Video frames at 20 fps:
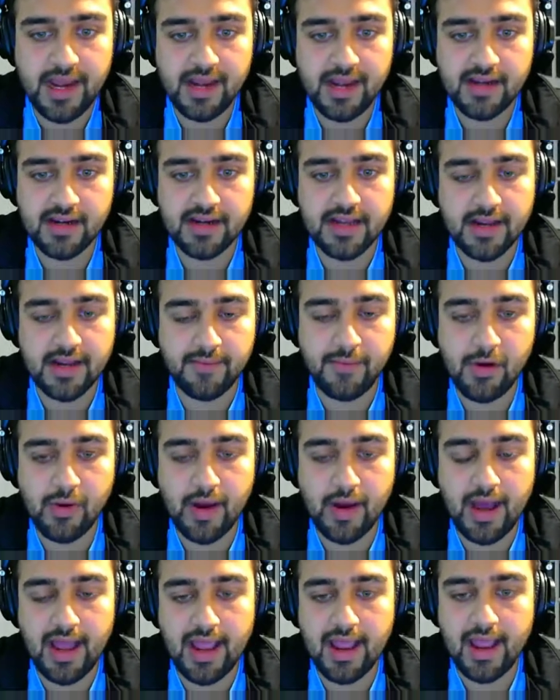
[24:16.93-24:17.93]
we
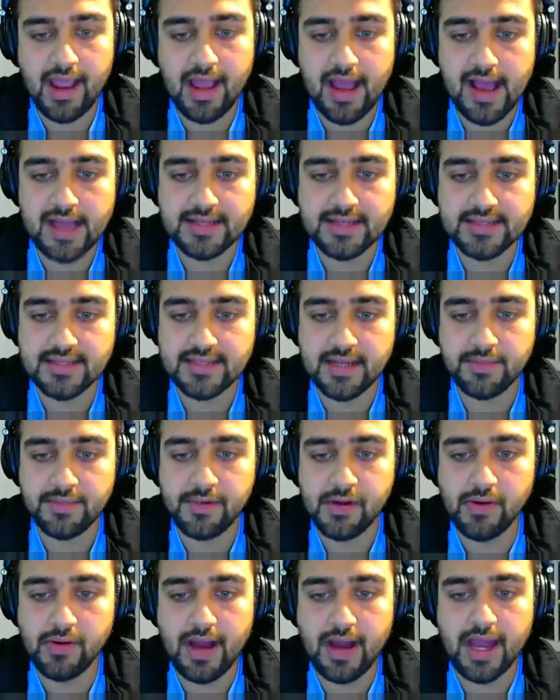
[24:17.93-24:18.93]
update Wi
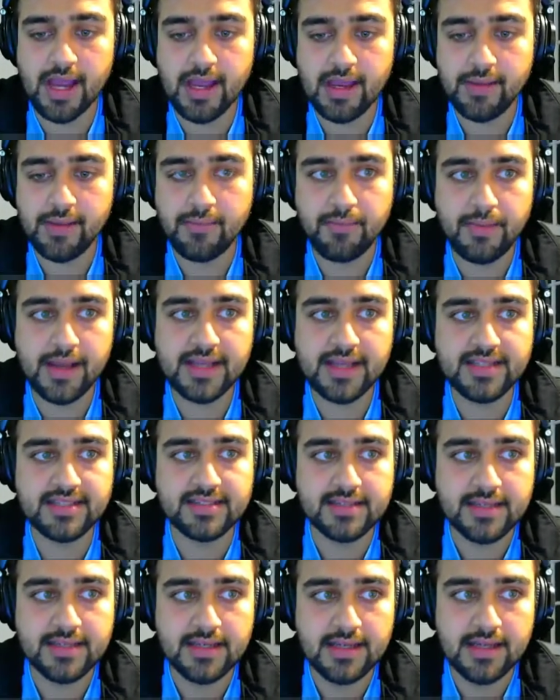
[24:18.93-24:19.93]
as Wi
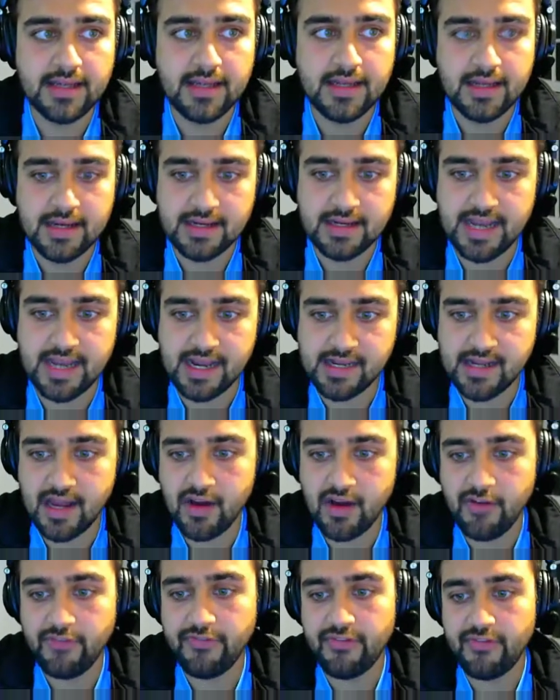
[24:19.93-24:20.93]
plus
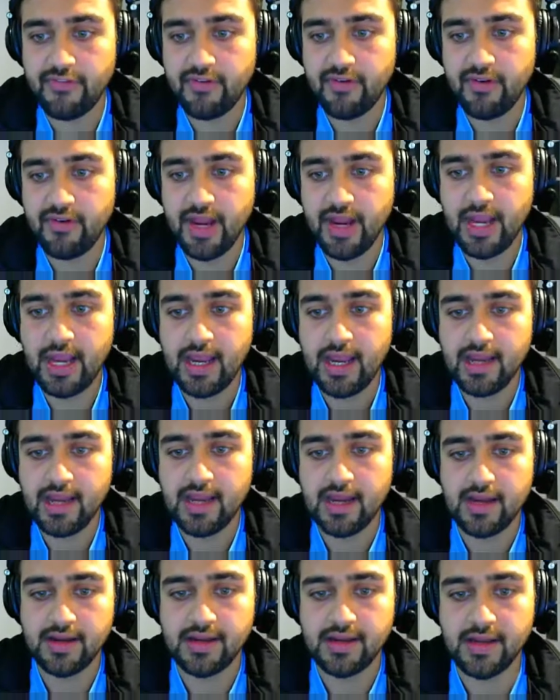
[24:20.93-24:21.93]
delta of
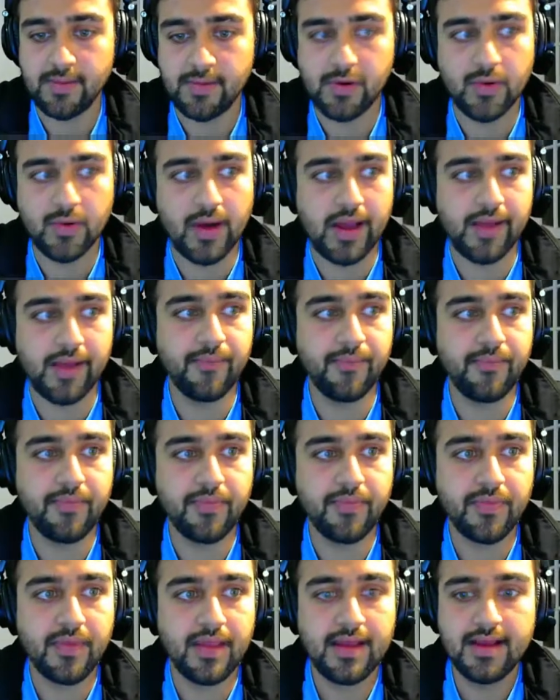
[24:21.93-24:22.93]

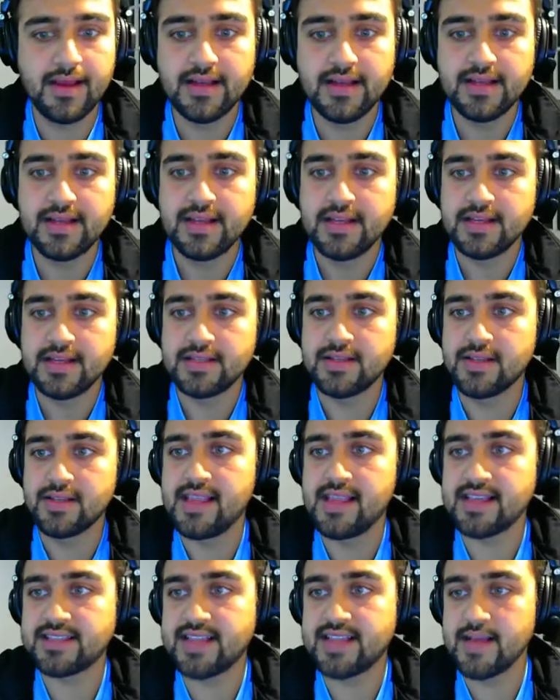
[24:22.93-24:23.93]
Wi.
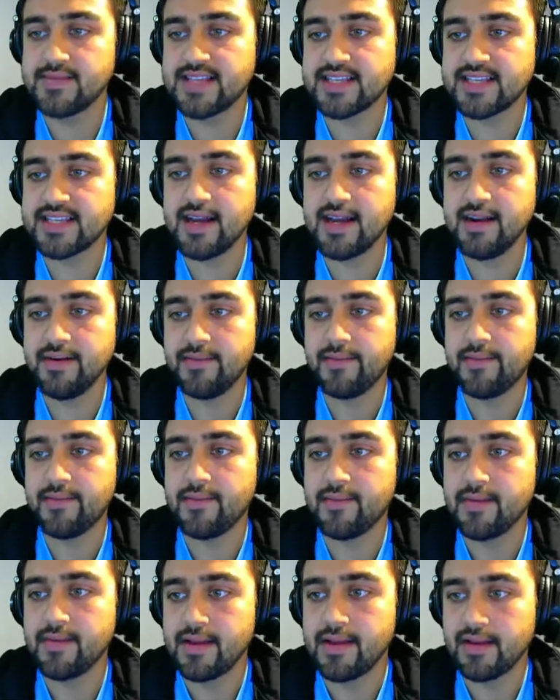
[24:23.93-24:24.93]
So this gives
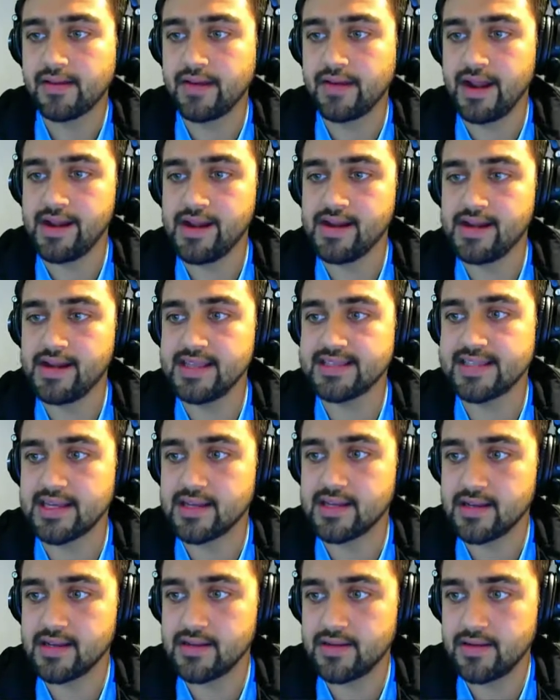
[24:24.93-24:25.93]
us our
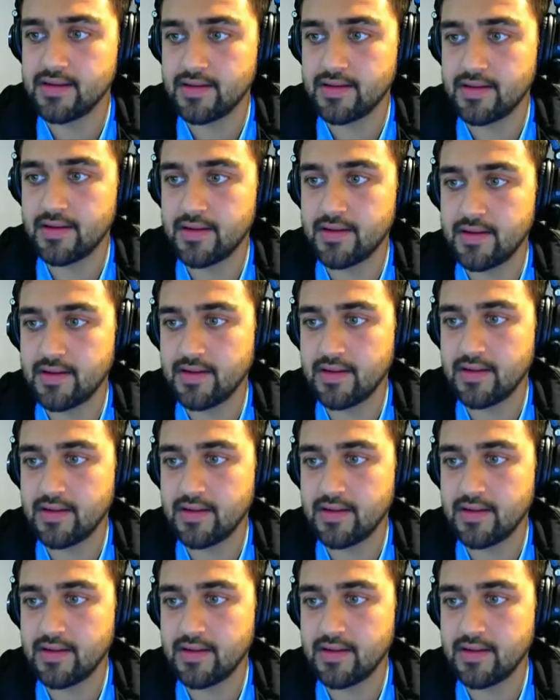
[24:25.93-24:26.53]
gradient descent,